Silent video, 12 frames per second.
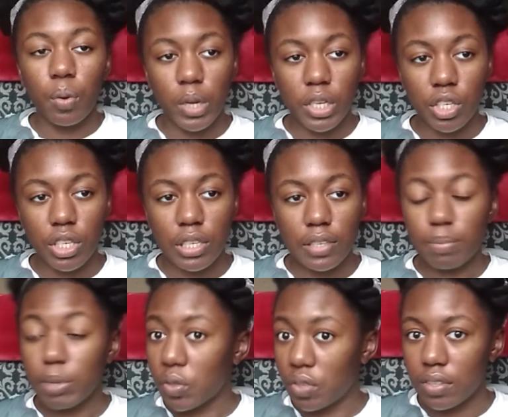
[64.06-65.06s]
which is
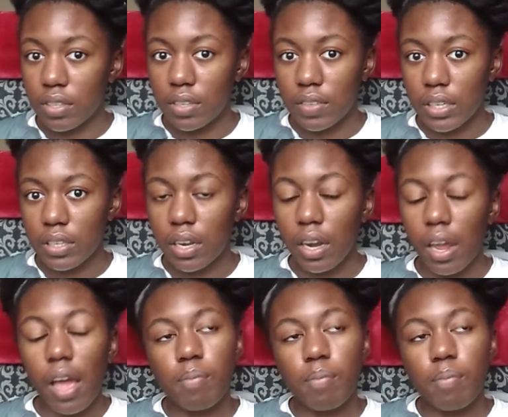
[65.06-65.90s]
most of the things I did,